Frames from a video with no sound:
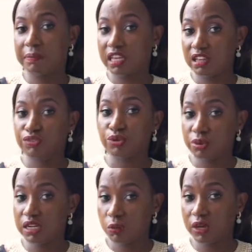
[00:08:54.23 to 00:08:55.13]
But if you
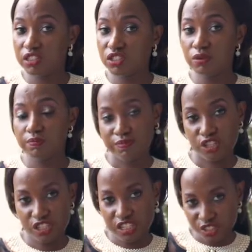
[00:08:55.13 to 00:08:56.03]
really want to,
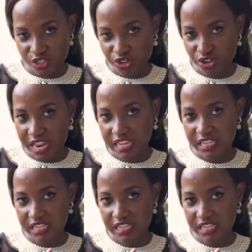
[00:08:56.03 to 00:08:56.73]
you need to strike.